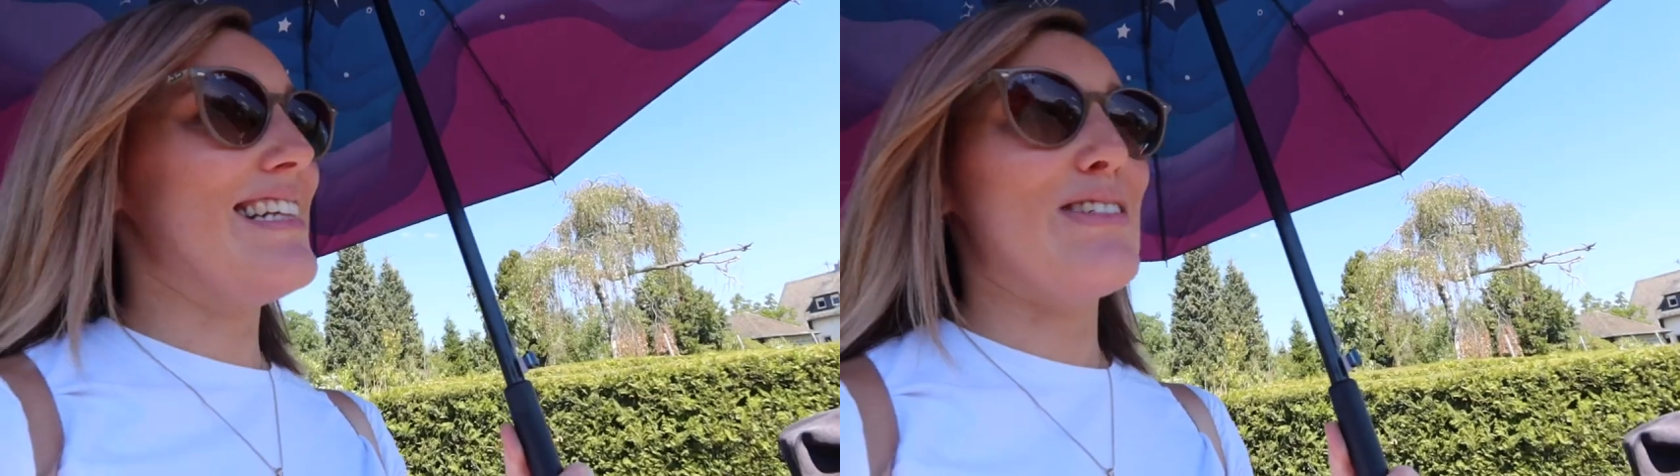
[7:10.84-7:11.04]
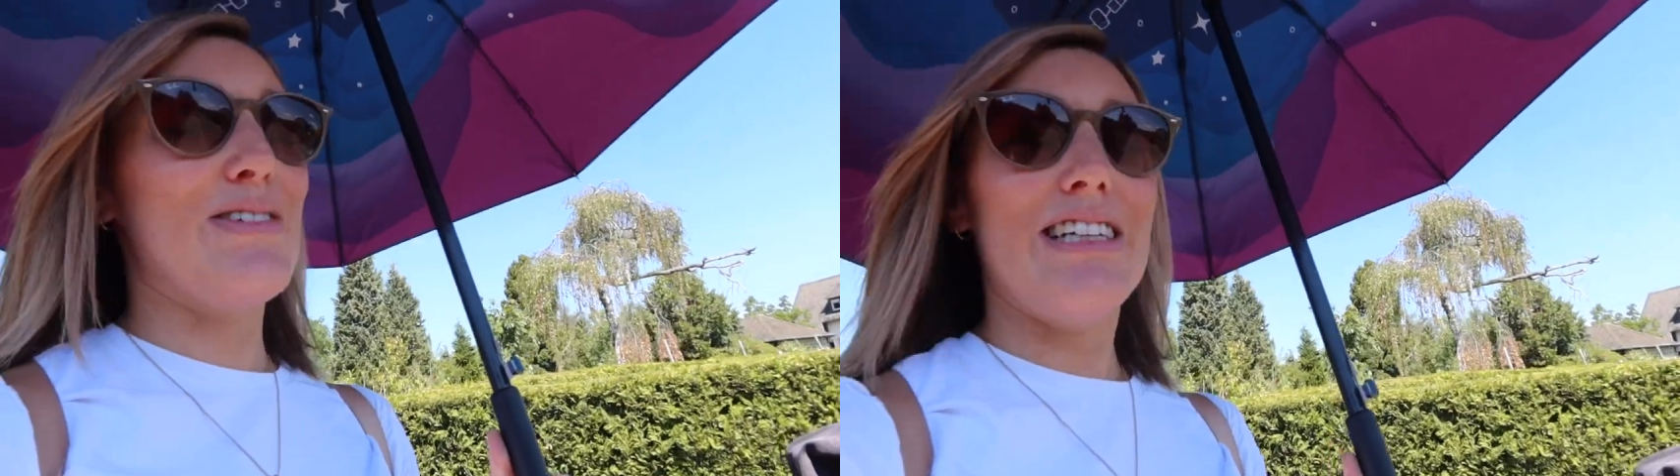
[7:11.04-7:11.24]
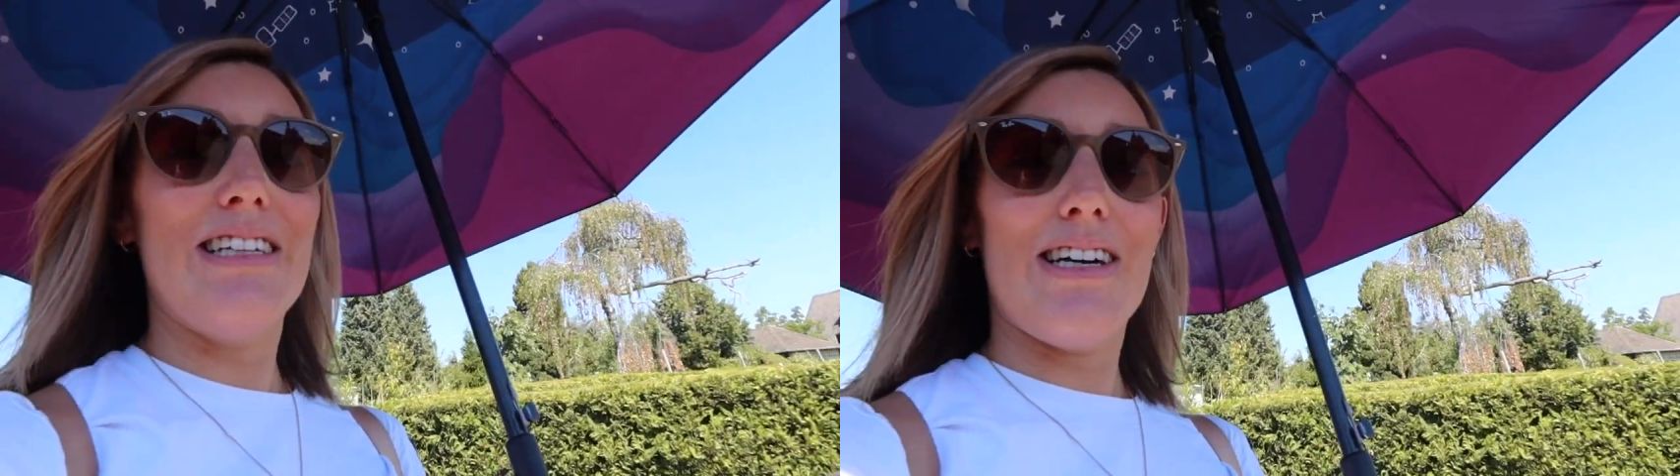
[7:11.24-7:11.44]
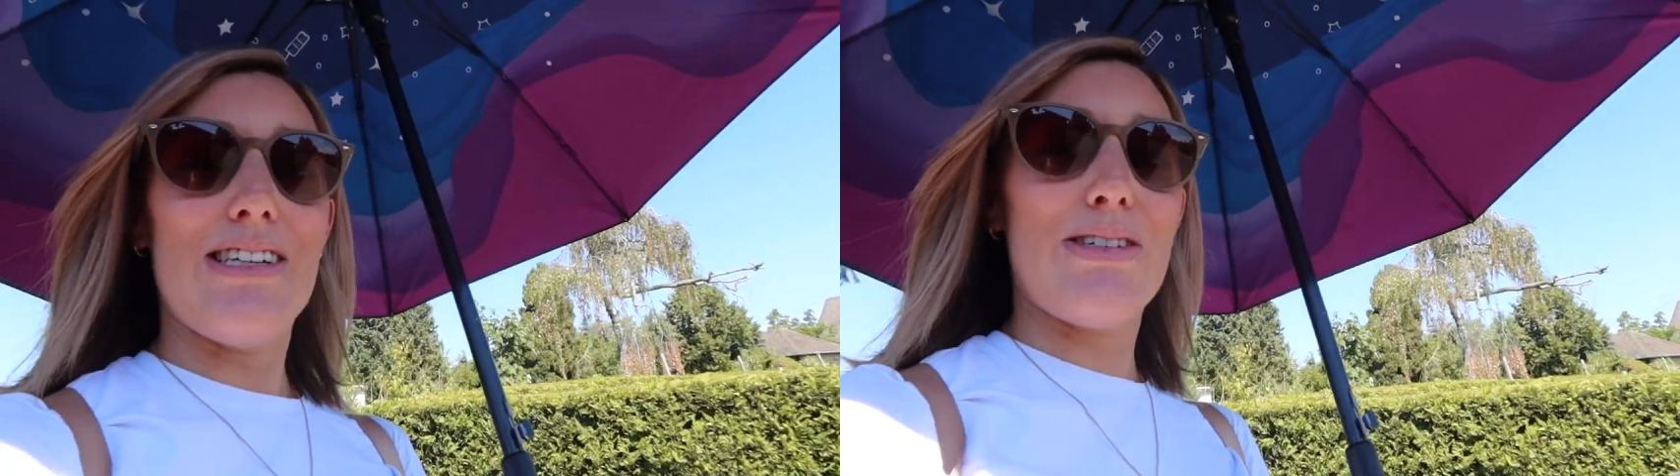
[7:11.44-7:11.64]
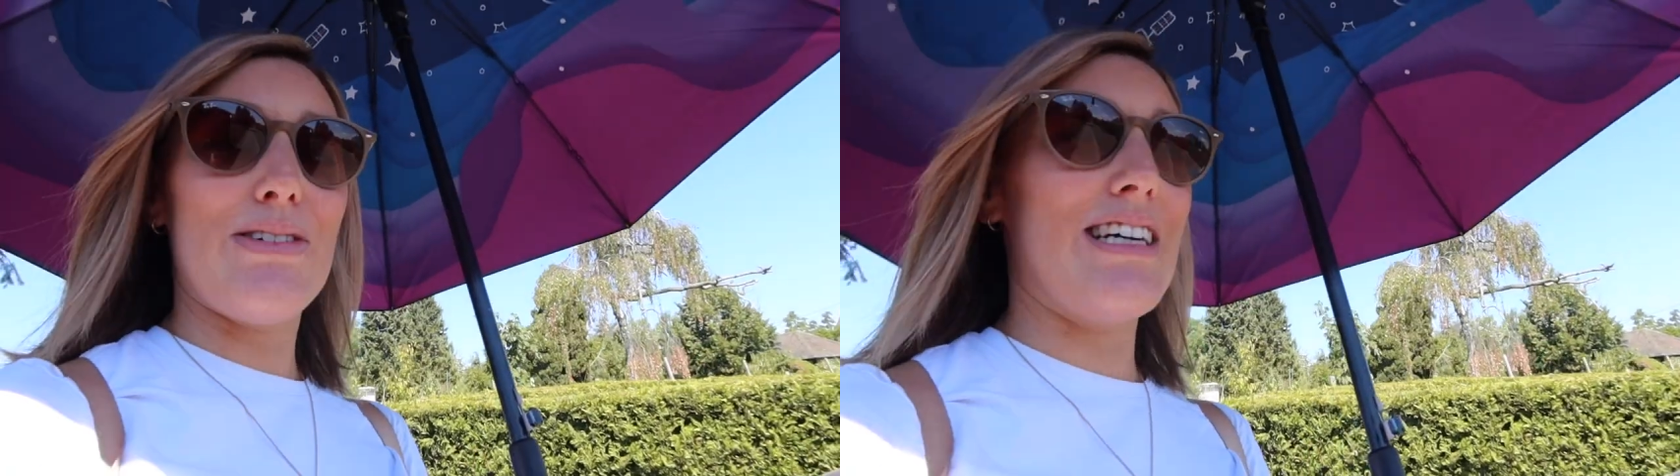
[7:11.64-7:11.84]
It's really
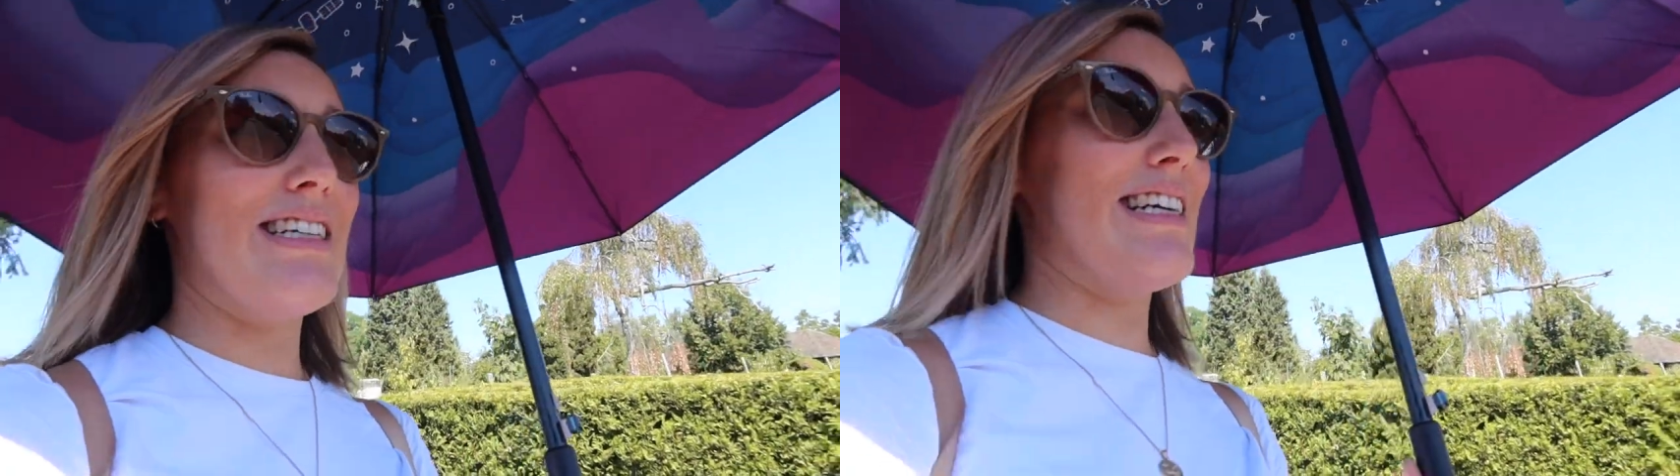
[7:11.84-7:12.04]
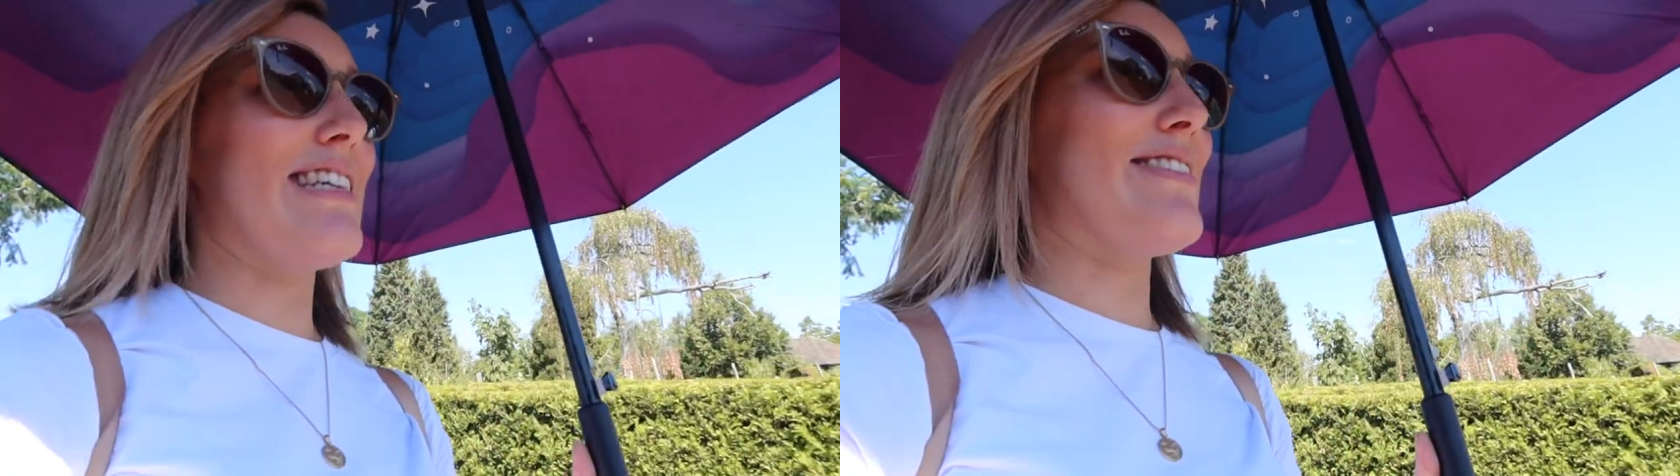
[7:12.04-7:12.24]
nice around here.